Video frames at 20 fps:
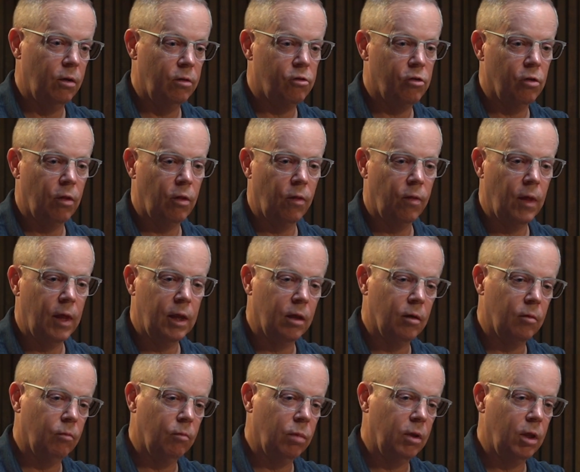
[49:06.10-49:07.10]
so that they
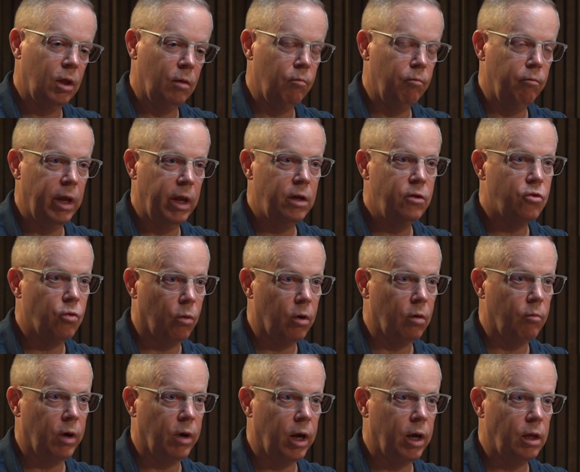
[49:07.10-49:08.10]
can be
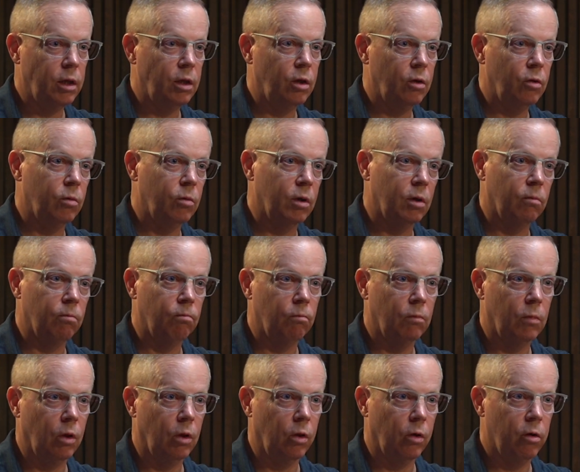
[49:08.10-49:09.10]
mentored by you
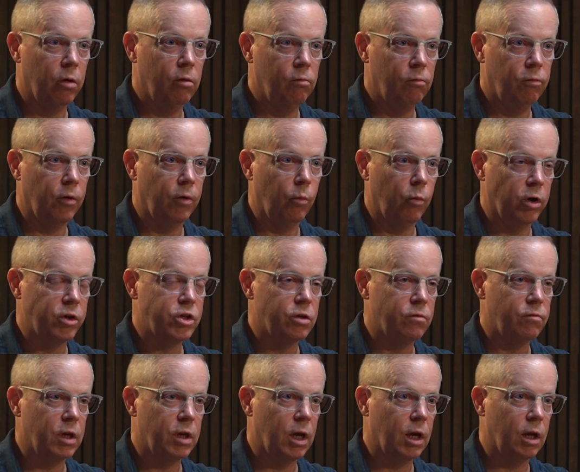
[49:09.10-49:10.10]
and learn from what
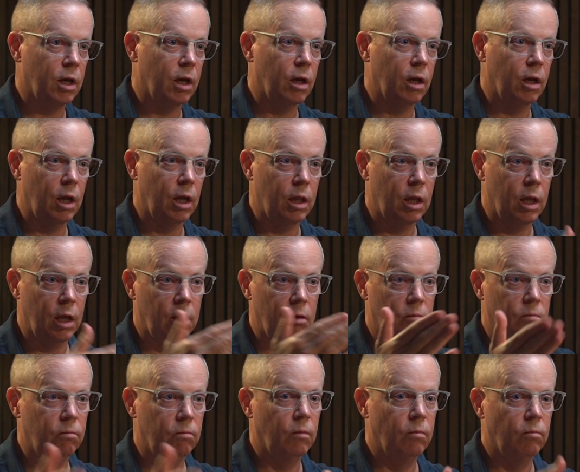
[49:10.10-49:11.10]
you've done and
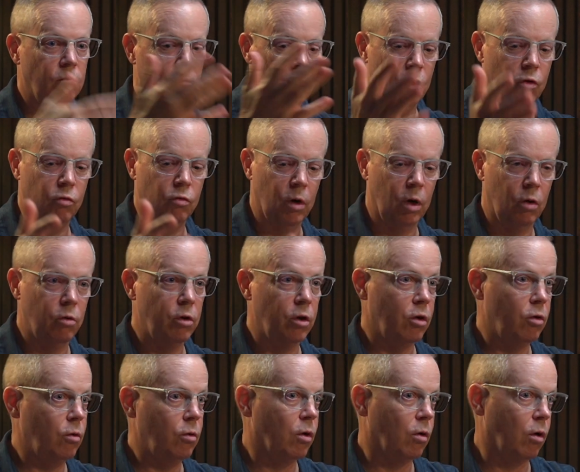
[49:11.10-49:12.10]
then grow to
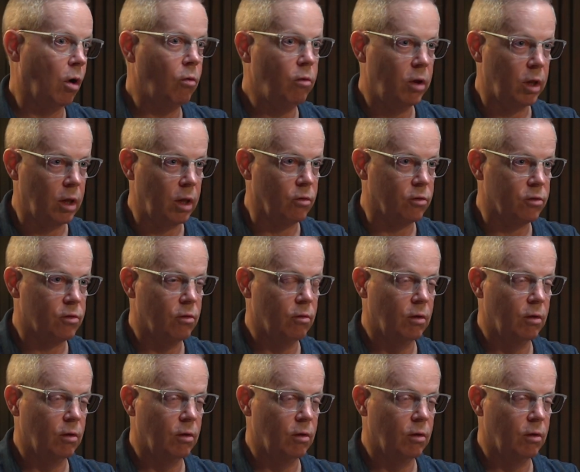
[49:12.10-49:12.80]
do their own deals.